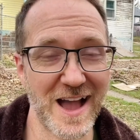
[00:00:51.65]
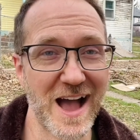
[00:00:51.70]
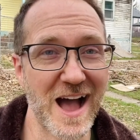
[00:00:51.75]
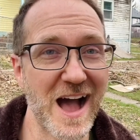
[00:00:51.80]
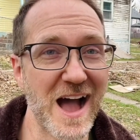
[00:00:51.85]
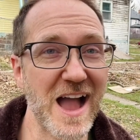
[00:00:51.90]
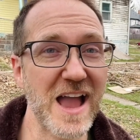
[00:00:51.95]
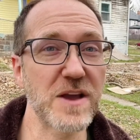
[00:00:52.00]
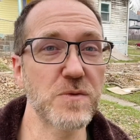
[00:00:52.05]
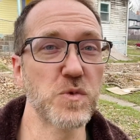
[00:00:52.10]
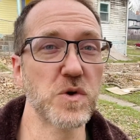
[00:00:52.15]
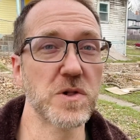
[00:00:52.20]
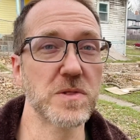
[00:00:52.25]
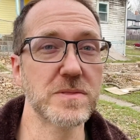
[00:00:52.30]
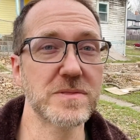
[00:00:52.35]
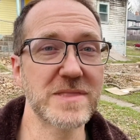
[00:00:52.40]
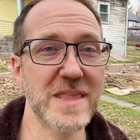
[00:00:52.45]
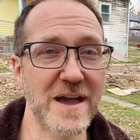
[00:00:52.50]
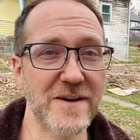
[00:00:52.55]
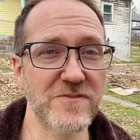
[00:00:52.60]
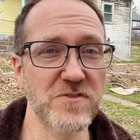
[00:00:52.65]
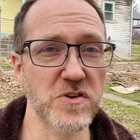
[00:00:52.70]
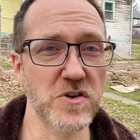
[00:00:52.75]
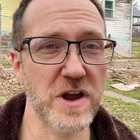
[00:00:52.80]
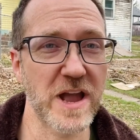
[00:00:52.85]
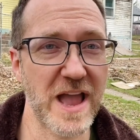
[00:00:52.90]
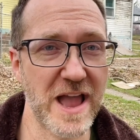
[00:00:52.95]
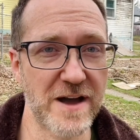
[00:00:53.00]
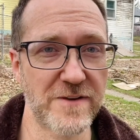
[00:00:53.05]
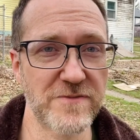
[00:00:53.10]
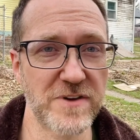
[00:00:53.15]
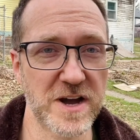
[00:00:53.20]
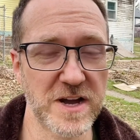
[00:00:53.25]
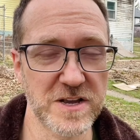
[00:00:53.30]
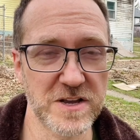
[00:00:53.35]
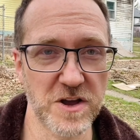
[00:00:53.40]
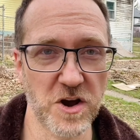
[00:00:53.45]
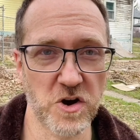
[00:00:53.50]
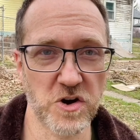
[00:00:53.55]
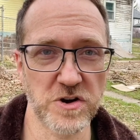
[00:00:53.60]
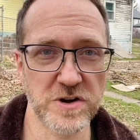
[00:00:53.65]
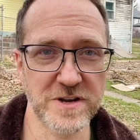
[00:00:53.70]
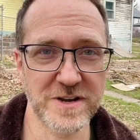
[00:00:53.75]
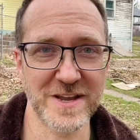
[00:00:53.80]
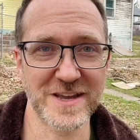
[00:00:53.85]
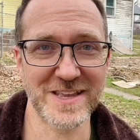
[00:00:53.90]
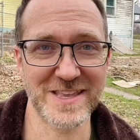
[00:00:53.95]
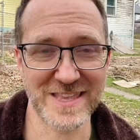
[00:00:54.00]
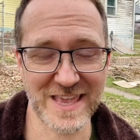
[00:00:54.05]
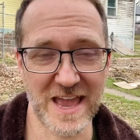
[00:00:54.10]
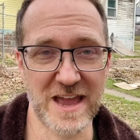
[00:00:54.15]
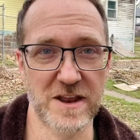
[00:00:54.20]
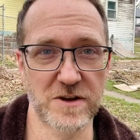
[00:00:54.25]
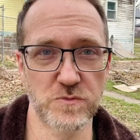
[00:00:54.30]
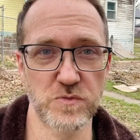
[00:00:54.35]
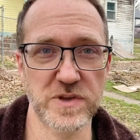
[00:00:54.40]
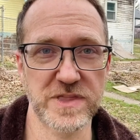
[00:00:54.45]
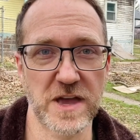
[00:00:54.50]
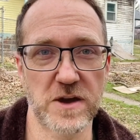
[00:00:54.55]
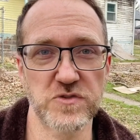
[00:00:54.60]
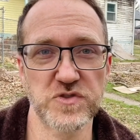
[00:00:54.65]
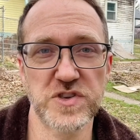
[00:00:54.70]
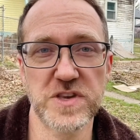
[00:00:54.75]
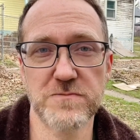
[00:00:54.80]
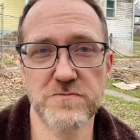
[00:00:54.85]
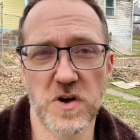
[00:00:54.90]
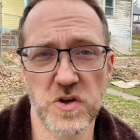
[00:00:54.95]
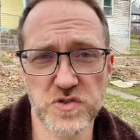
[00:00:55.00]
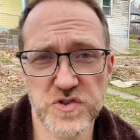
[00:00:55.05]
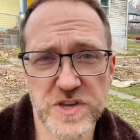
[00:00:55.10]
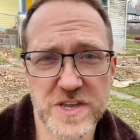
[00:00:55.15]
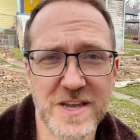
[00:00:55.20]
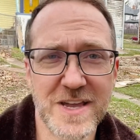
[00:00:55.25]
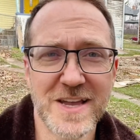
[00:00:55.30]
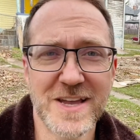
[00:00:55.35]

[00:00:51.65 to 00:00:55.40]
I will never have a garden again without sheet mulching.